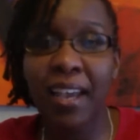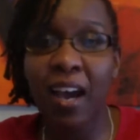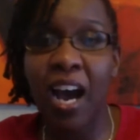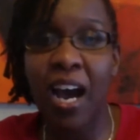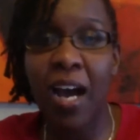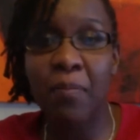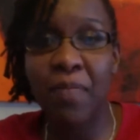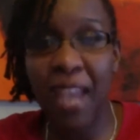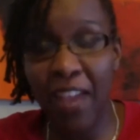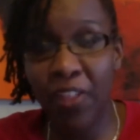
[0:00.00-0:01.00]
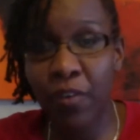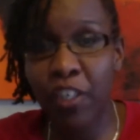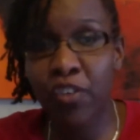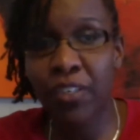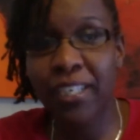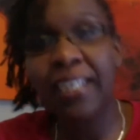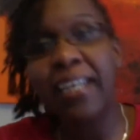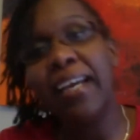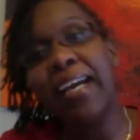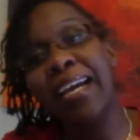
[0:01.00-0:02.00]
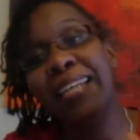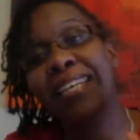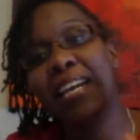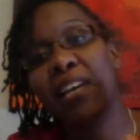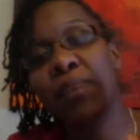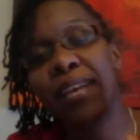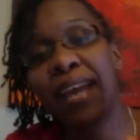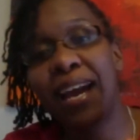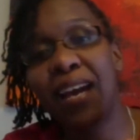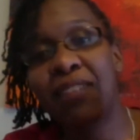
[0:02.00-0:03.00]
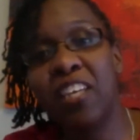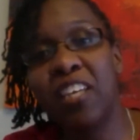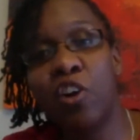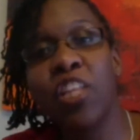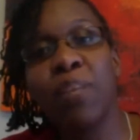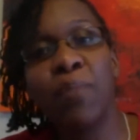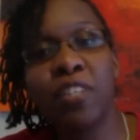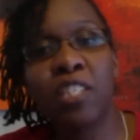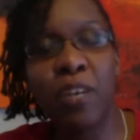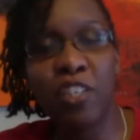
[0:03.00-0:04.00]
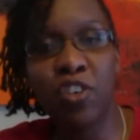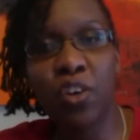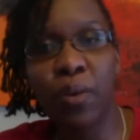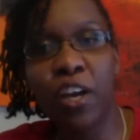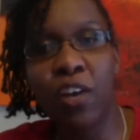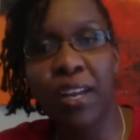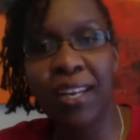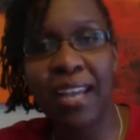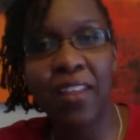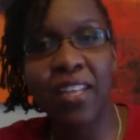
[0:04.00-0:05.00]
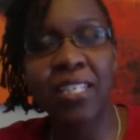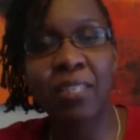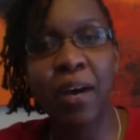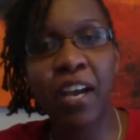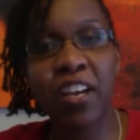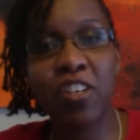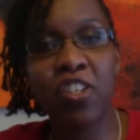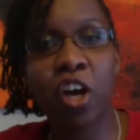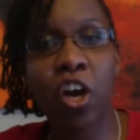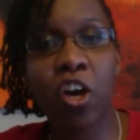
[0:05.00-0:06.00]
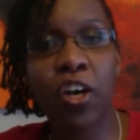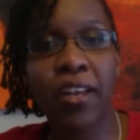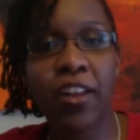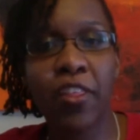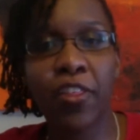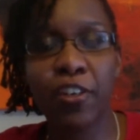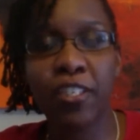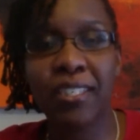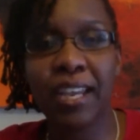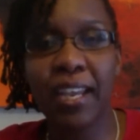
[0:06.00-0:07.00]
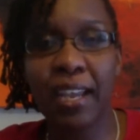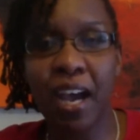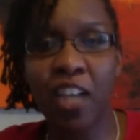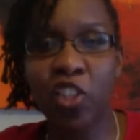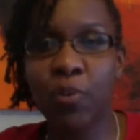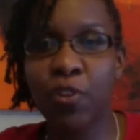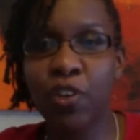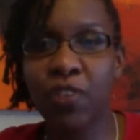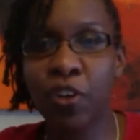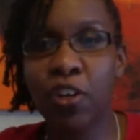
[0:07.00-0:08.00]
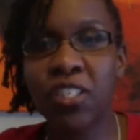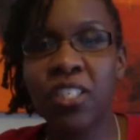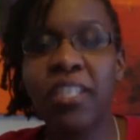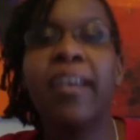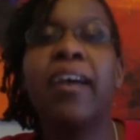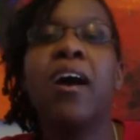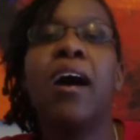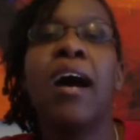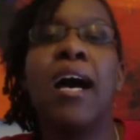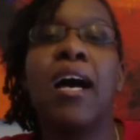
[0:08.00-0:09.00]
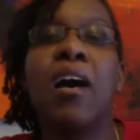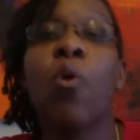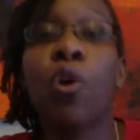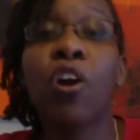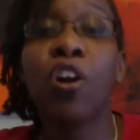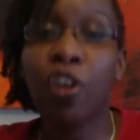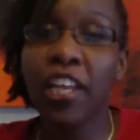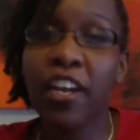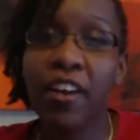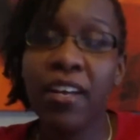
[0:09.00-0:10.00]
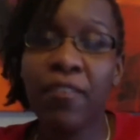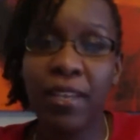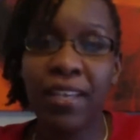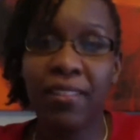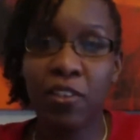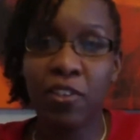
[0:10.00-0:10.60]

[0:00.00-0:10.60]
at the retreat. Again, we have the early bird special going on right now that expires on Thursday, October 31st. Or earlier if we get the